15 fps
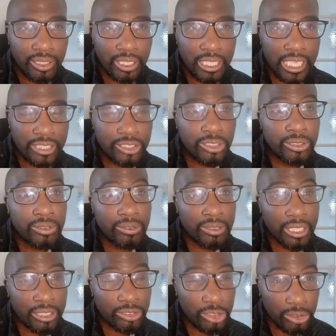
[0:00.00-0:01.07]
As you
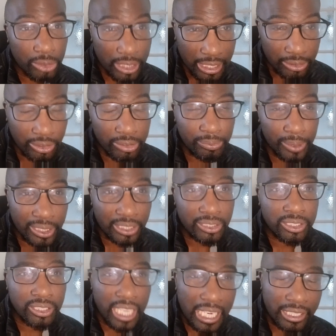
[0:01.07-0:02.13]
can,
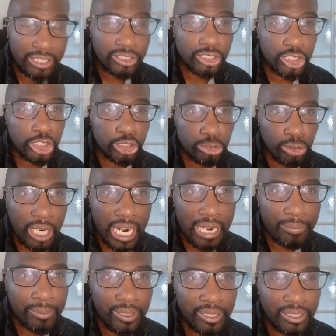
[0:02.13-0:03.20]
please like and
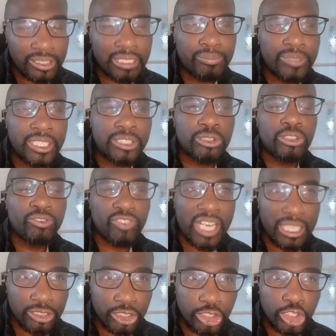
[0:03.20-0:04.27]
subscribe, because I'm near to
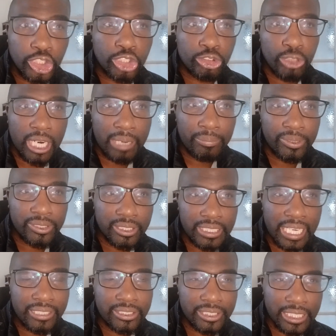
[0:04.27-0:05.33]
1,000 subscribers and
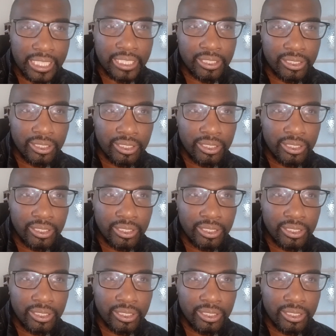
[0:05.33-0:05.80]
that's it.